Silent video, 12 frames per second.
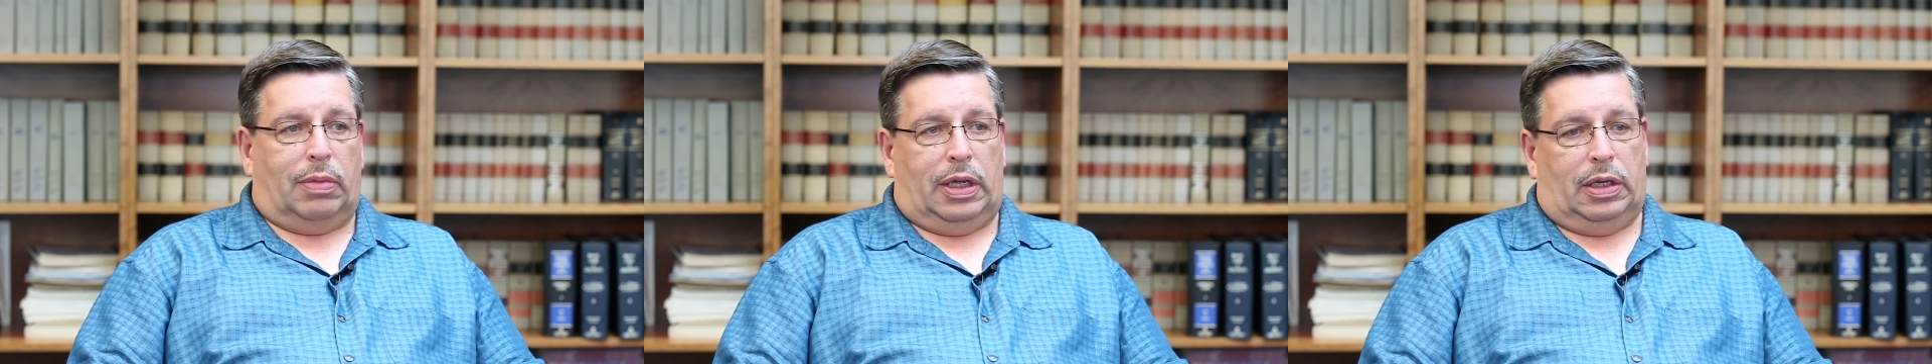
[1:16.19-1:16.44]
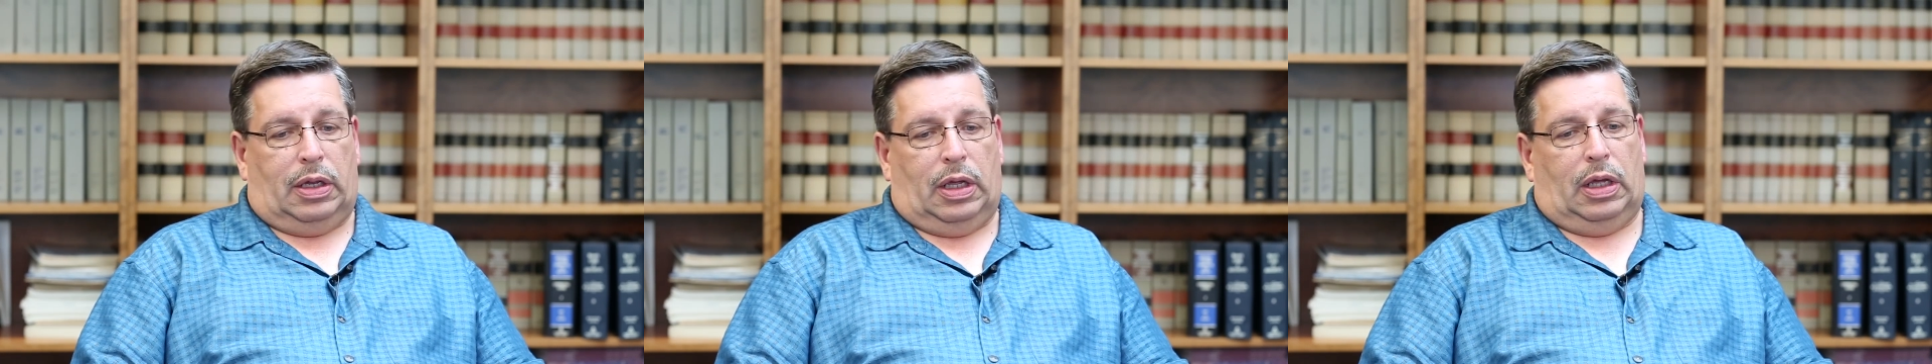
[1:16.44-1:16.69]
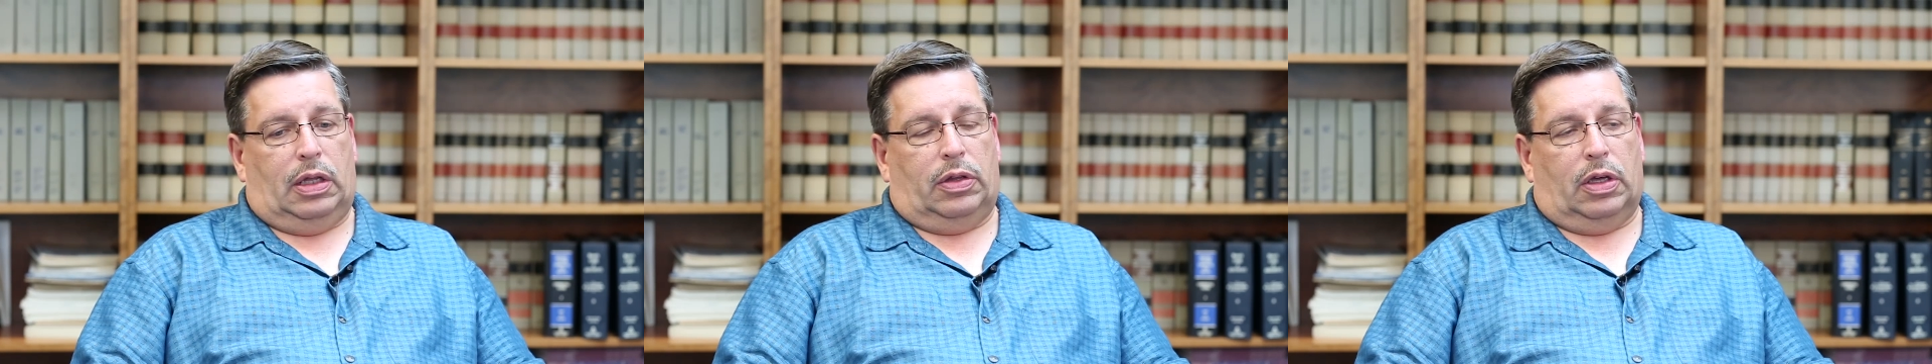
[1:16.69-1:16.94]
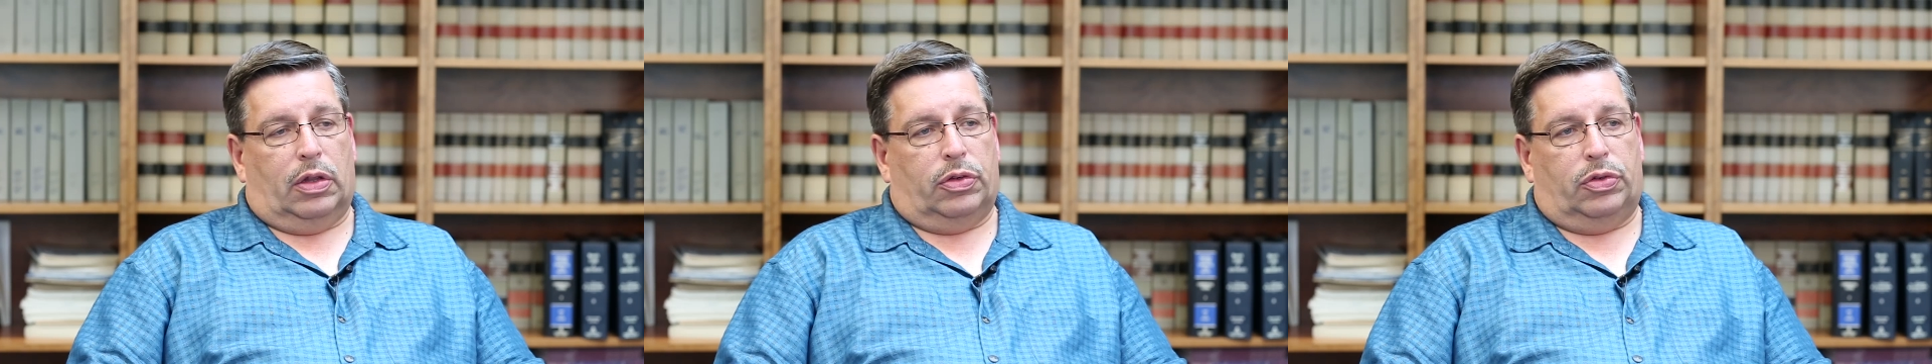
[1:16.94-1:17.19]
maintain
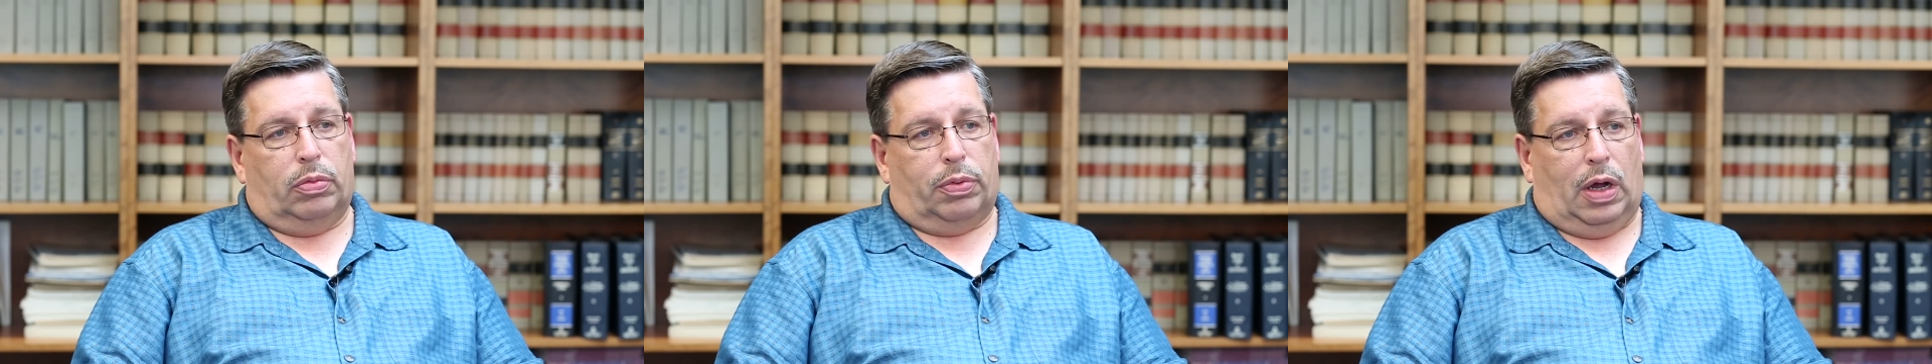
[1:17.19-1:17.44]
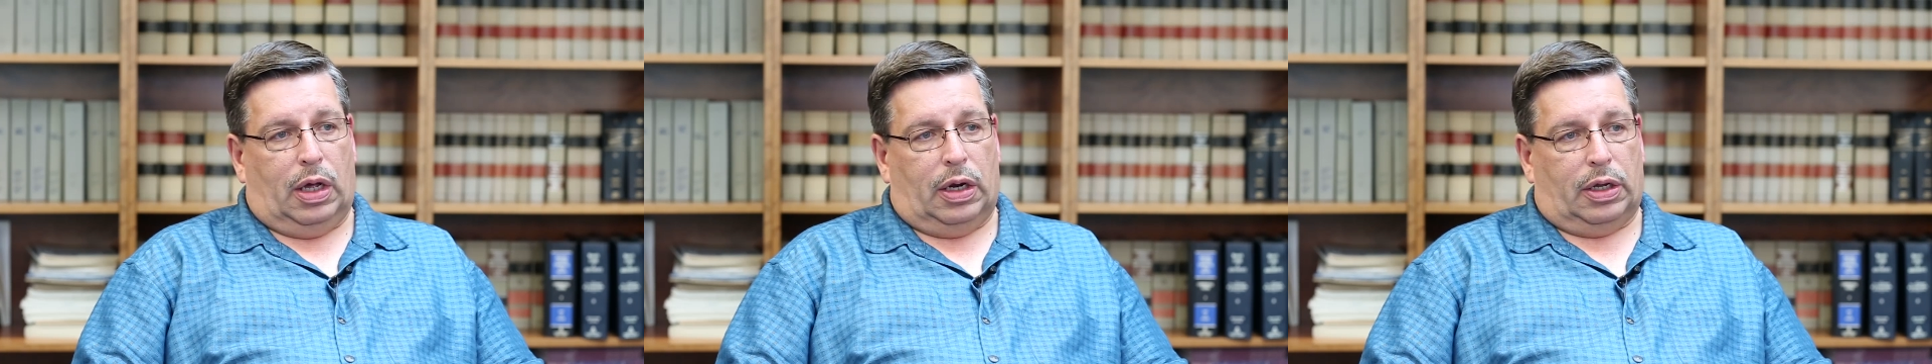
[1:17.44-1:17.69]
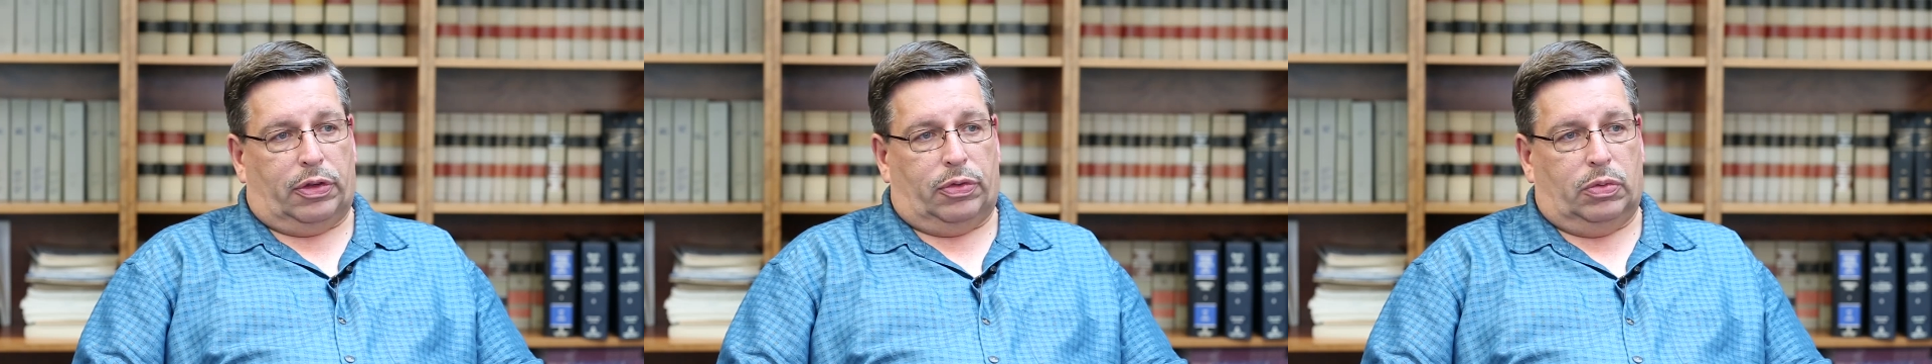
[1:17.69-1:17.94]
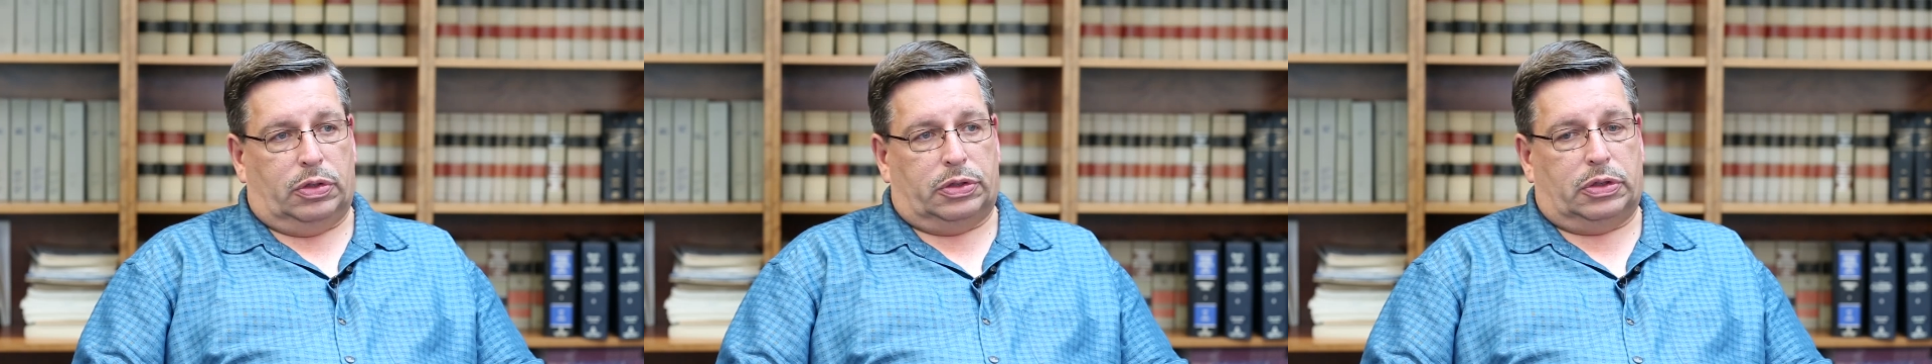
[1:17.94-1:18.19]
the other two
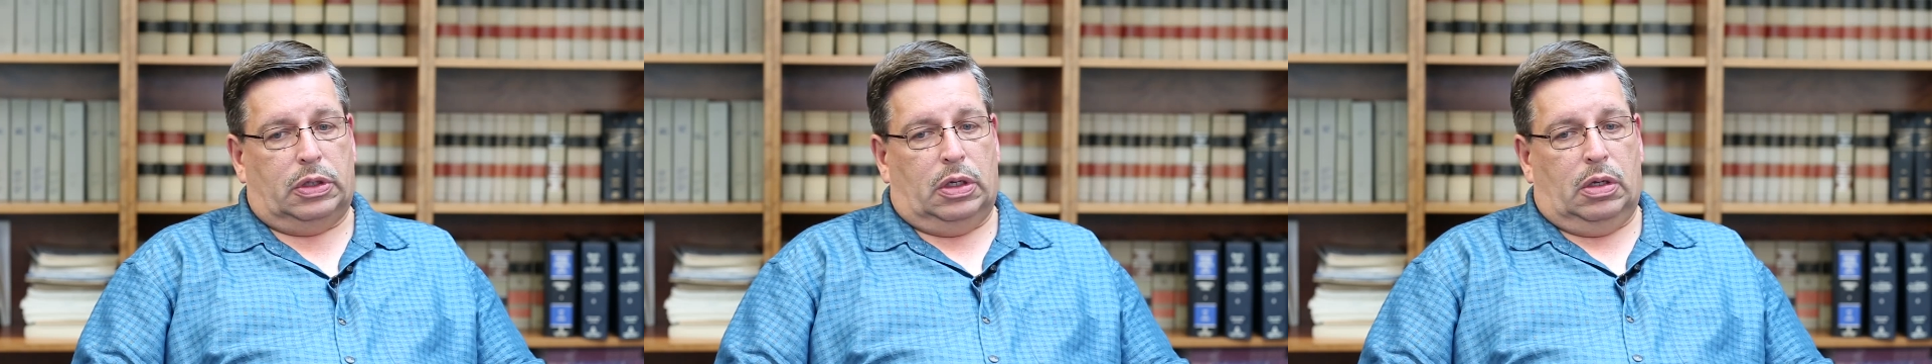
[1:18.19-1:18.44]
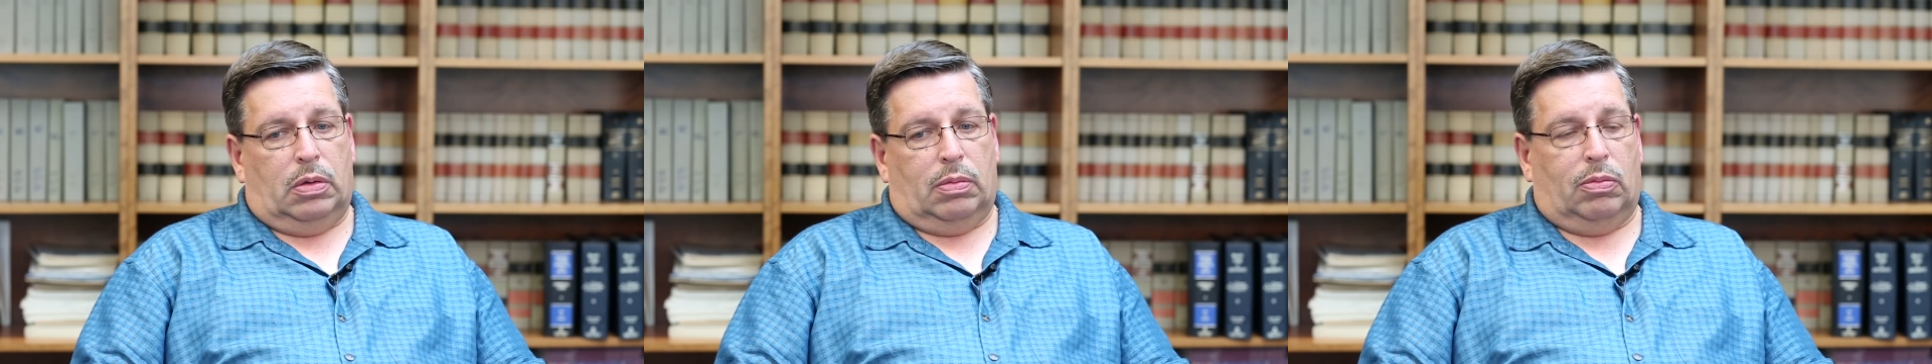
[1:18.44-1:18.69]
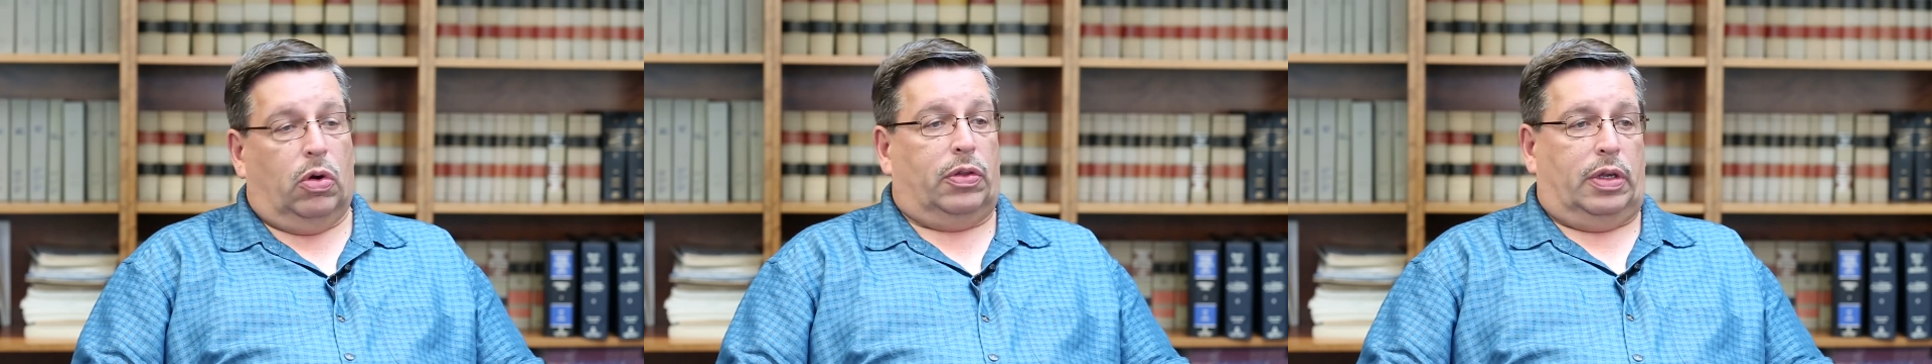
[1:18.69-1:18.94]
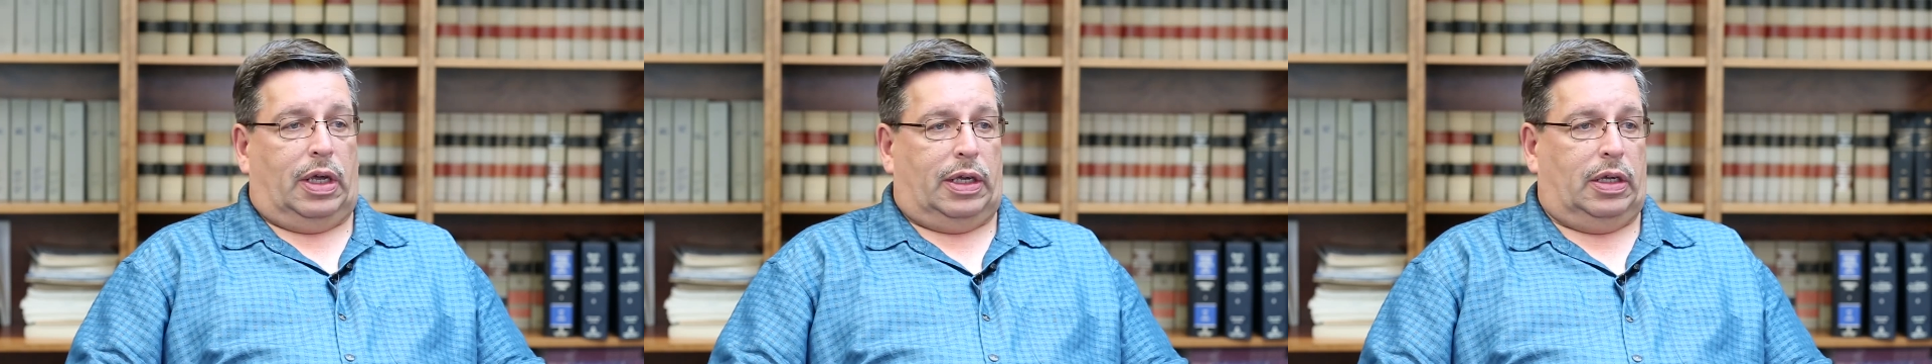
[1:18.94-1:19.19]
products was more
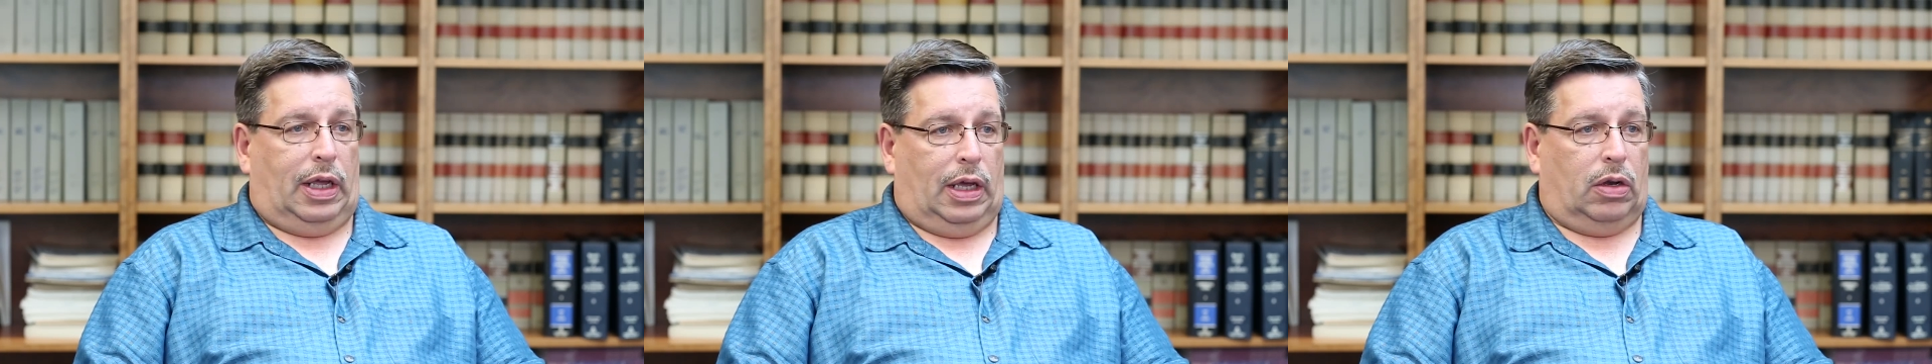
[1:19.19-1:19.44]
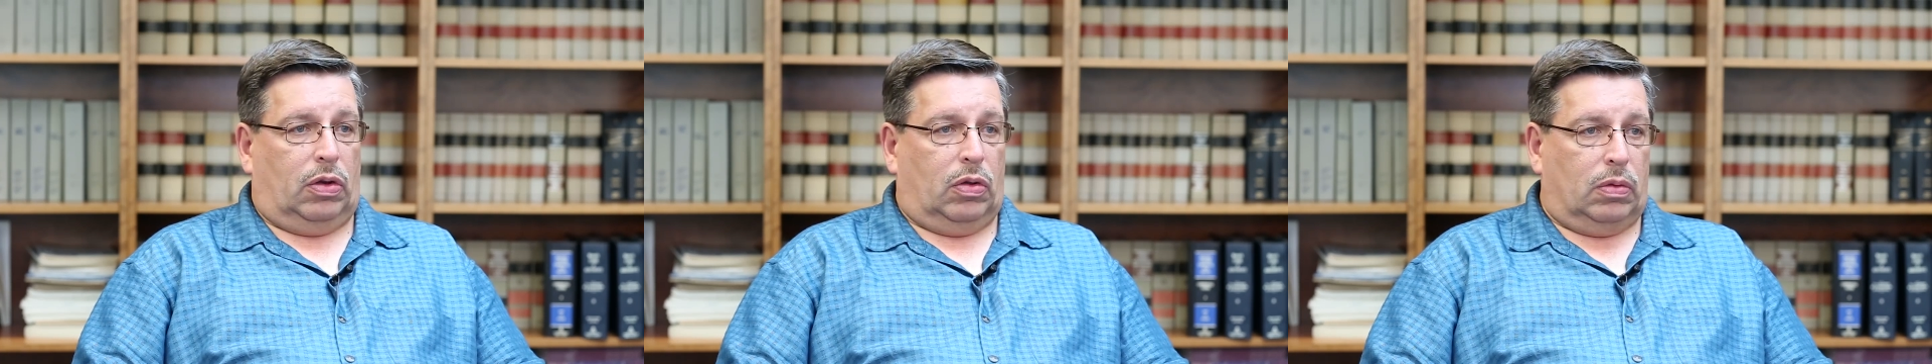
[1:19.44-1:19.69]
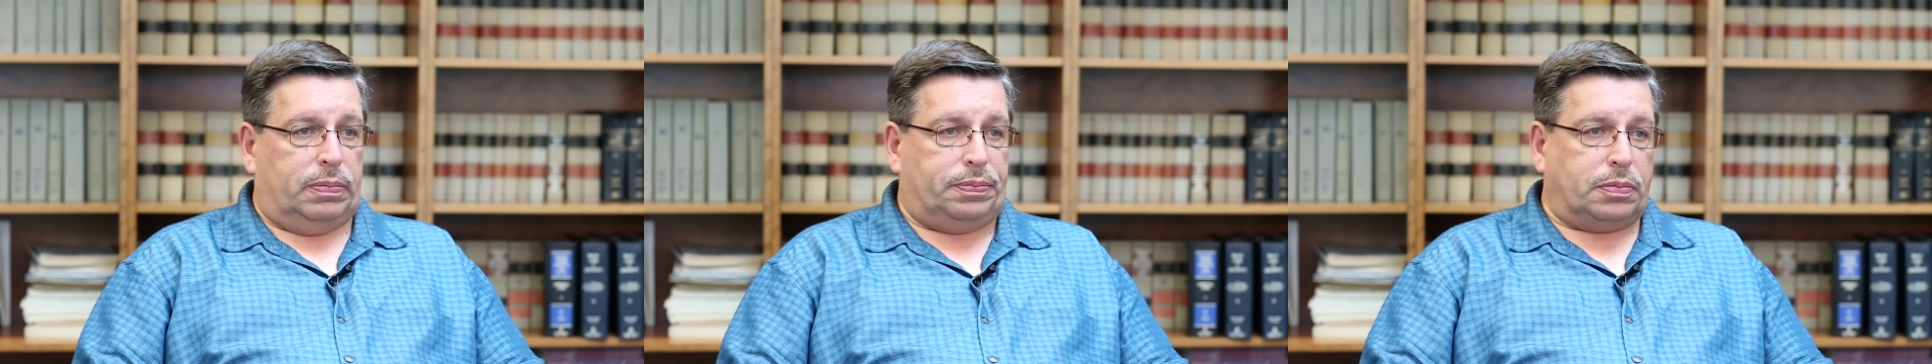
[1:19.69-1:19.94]
than I could handle,